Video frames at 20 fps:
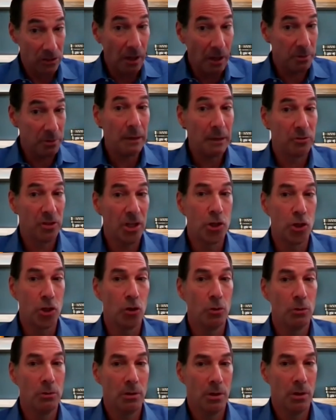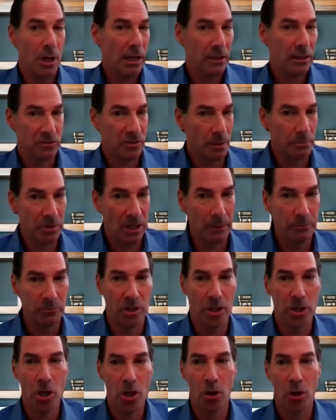Sometimes they do, and sometimes
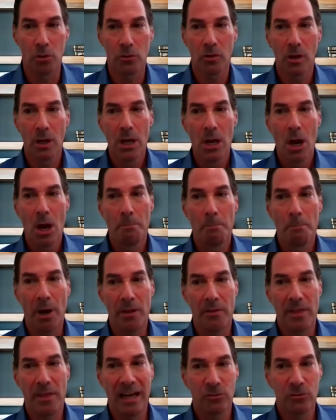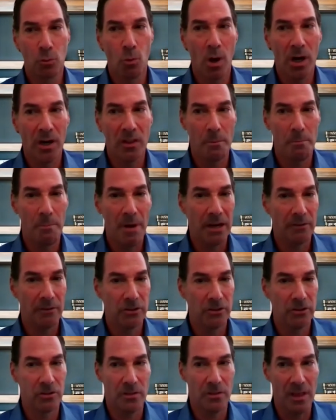they don't. But that's one of the
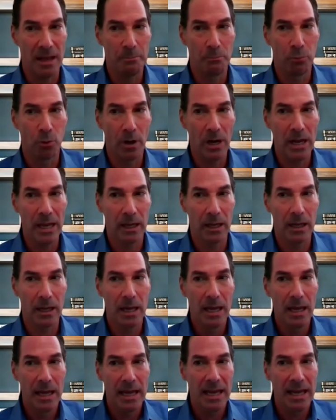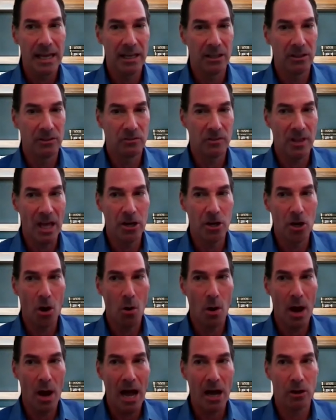benefits that they bring is they
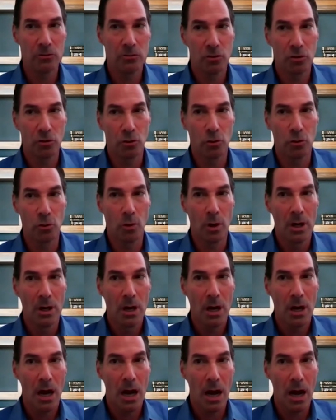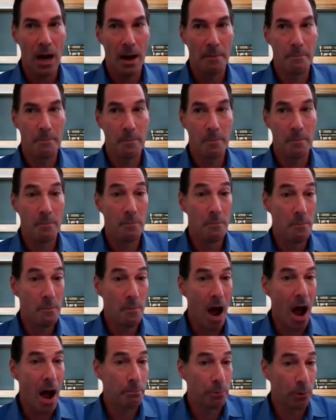know how to um,
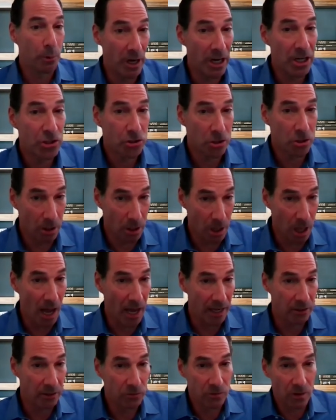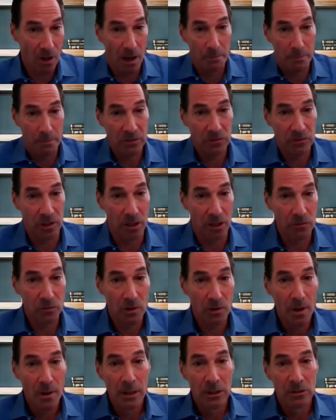operationalize a
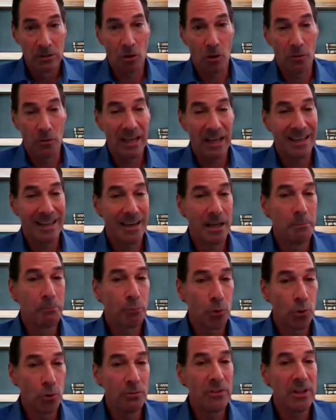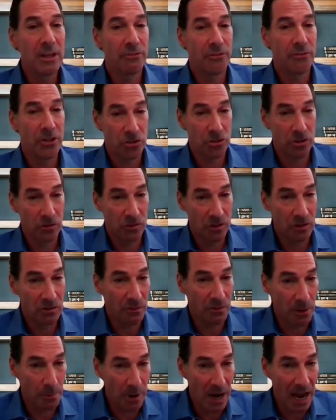business so they can improve the efficiencies
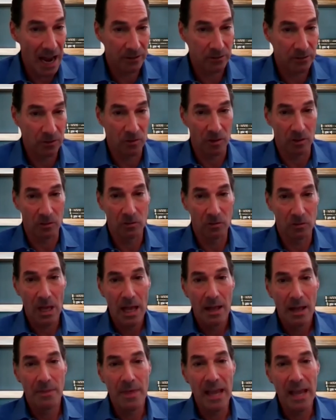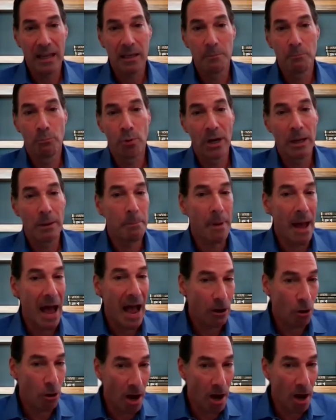of the practices. They can bring
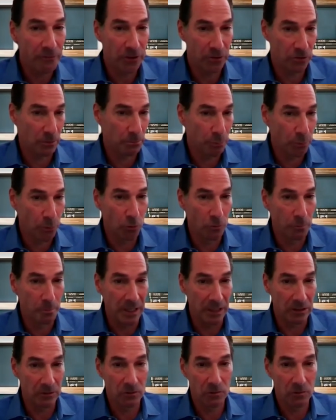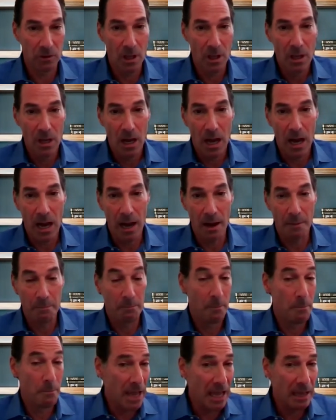back office improvements,
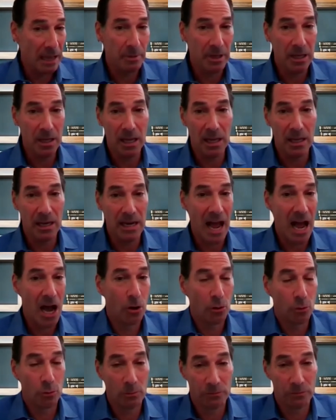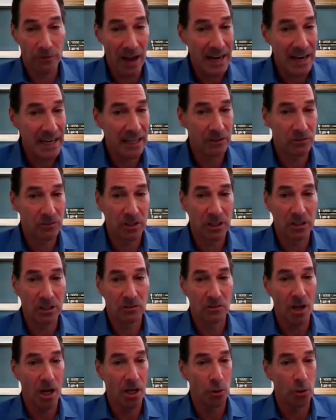uh, maybe in how financing
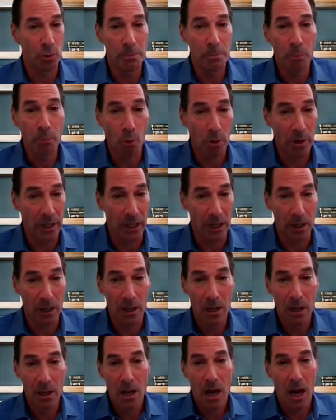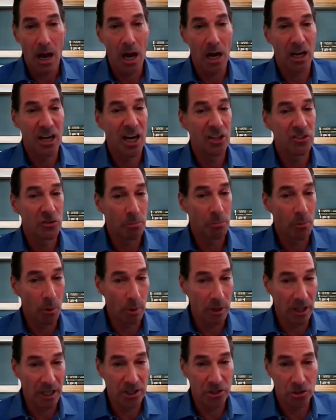is done or reporting, uh, customer
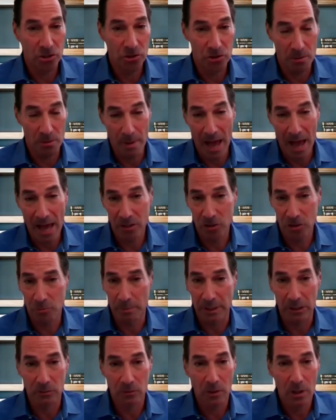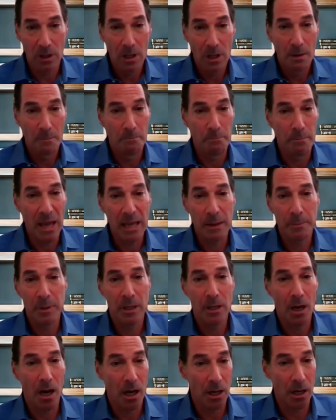relationship management,
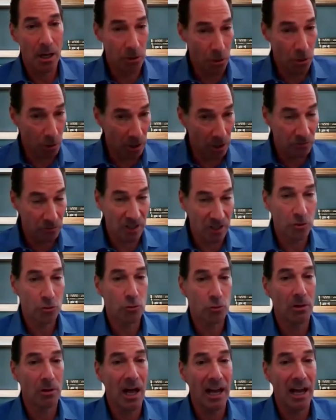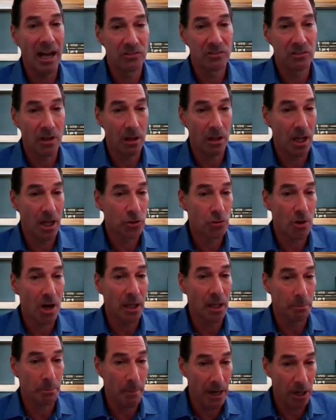maybe under a centralized
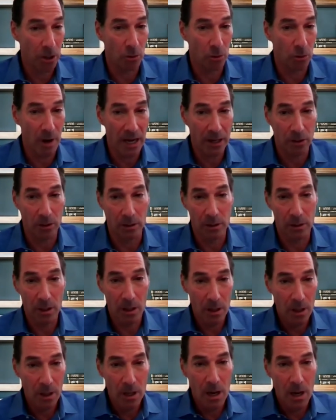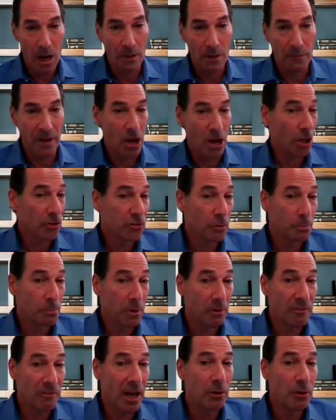electronic medical record. They also
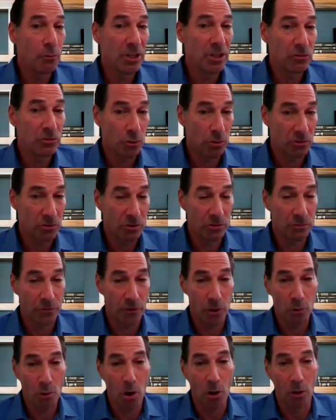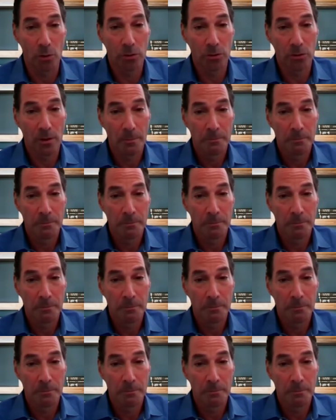provide resources for growth.